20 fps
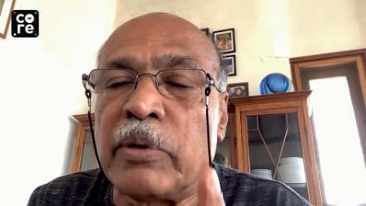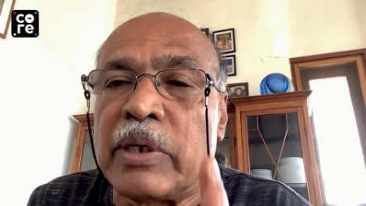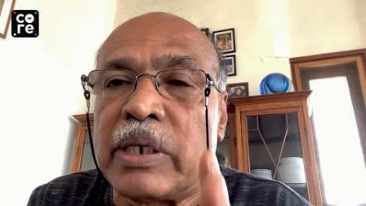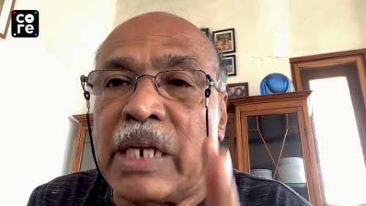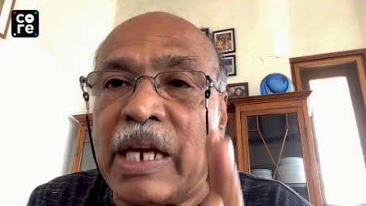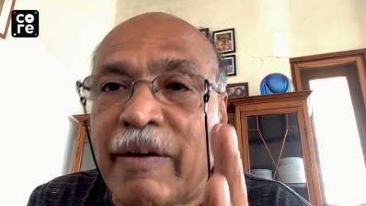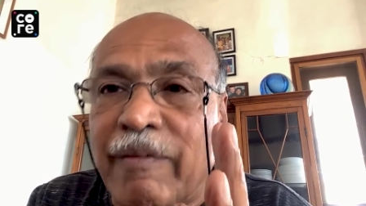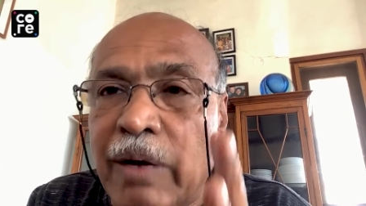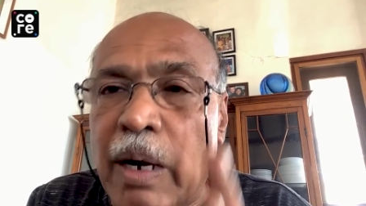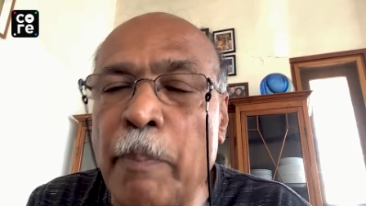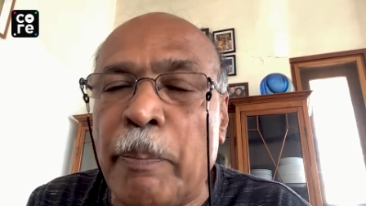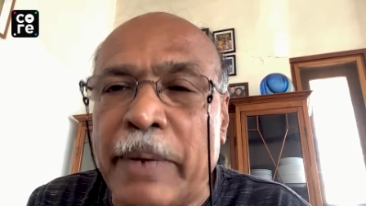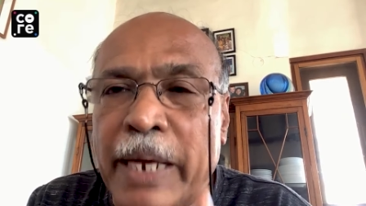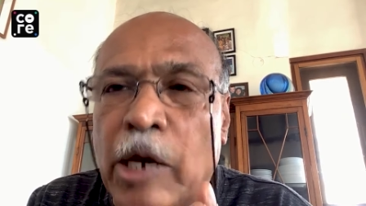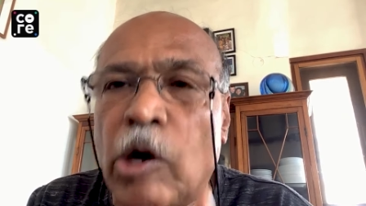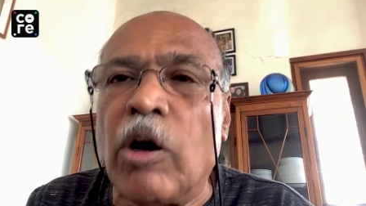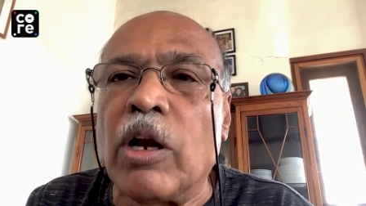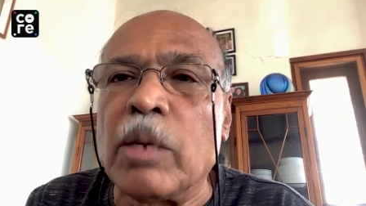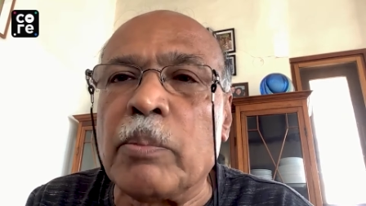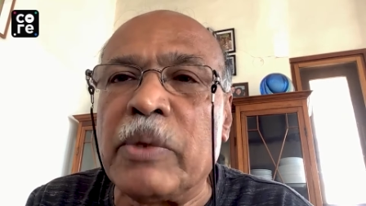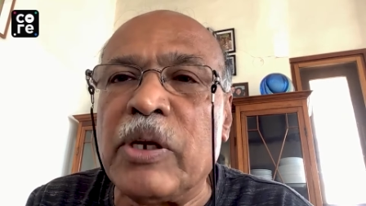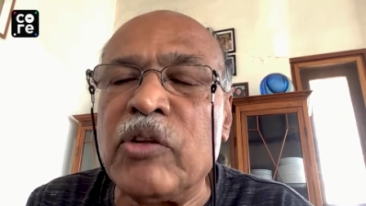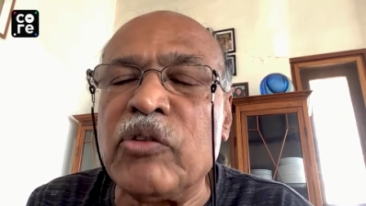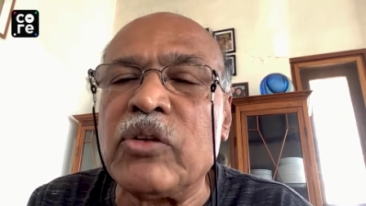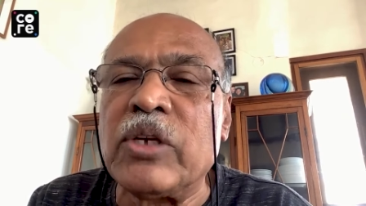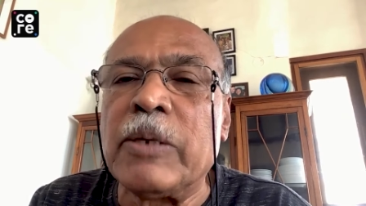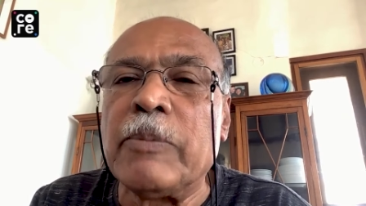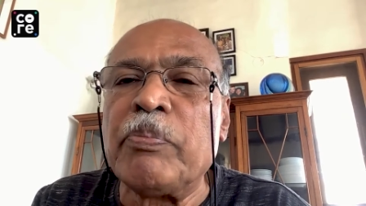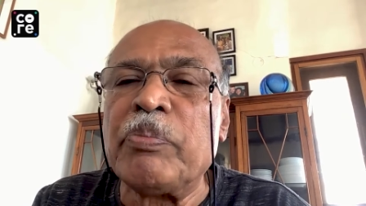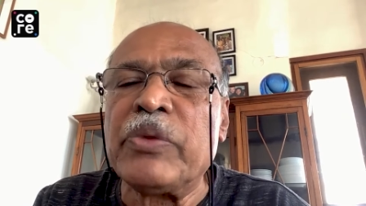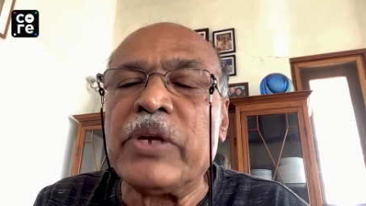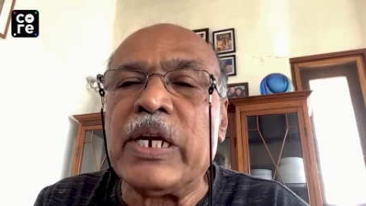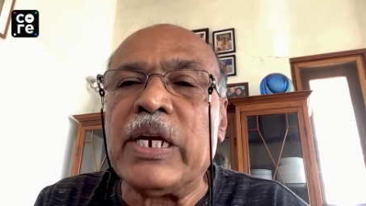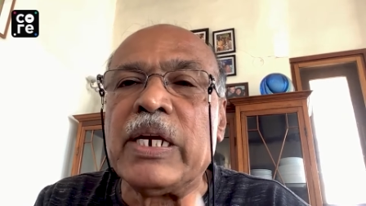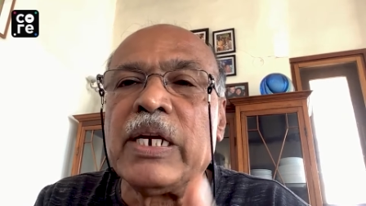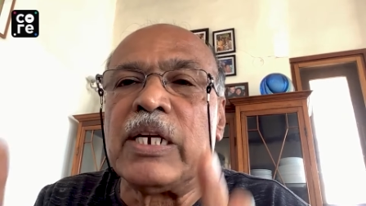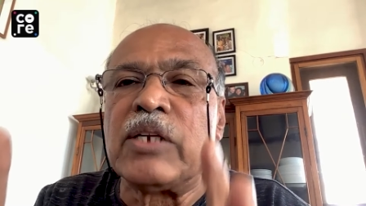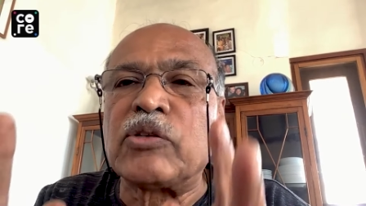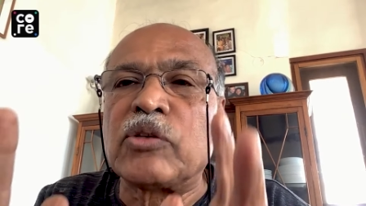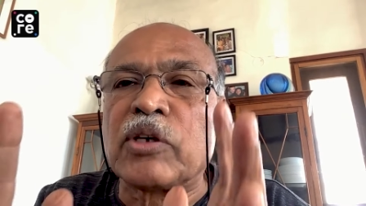developed economies,
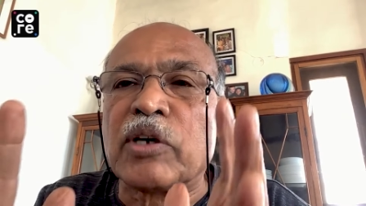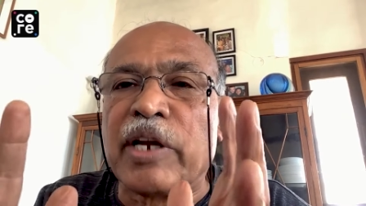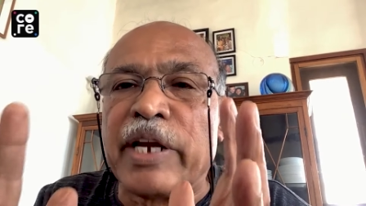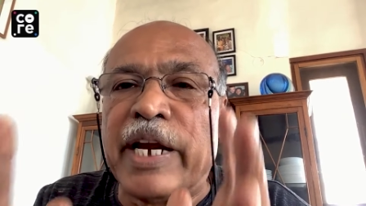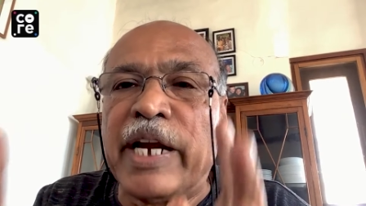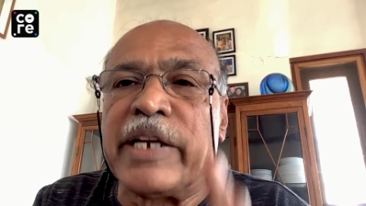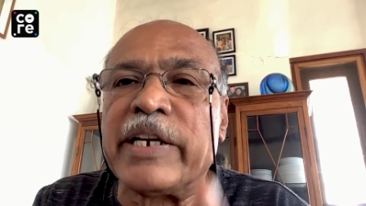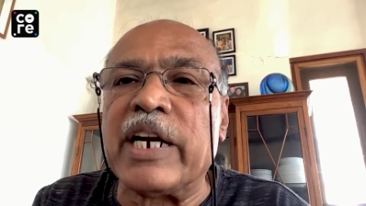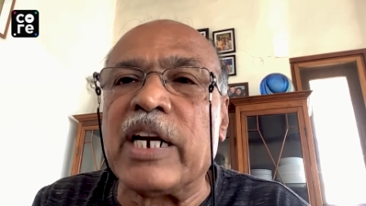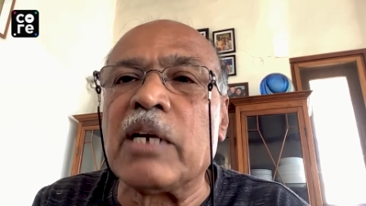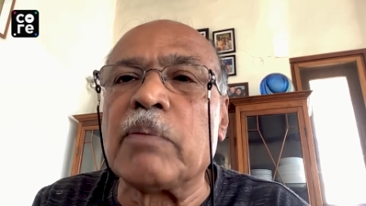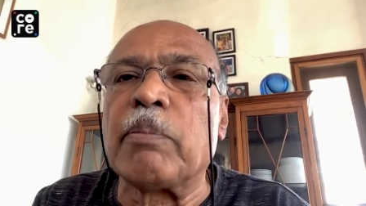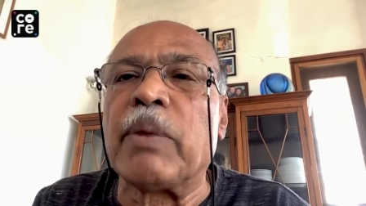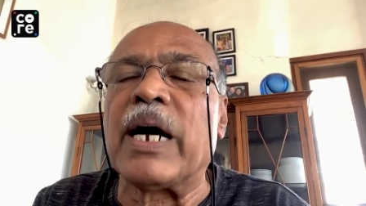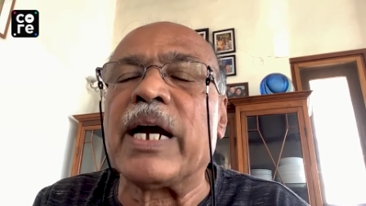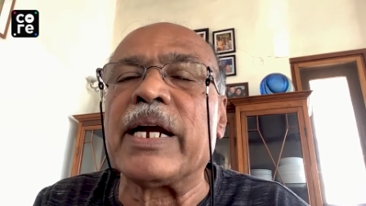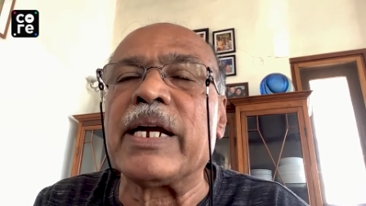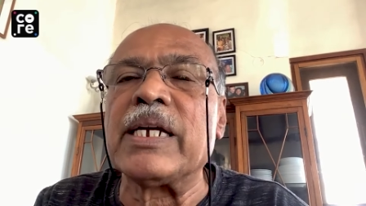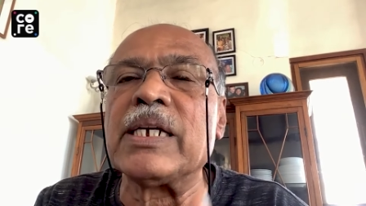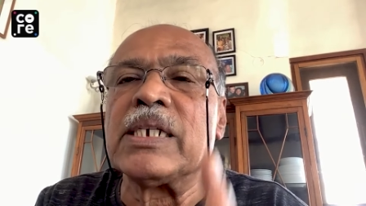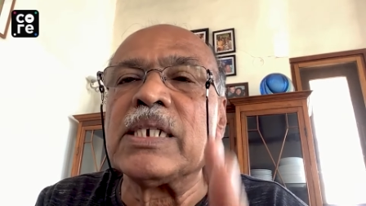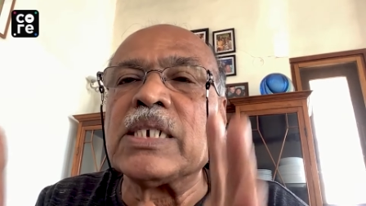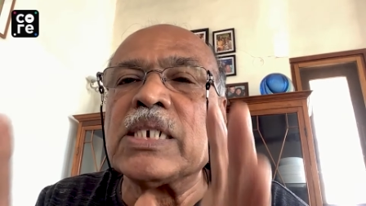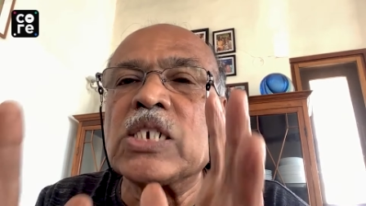is created by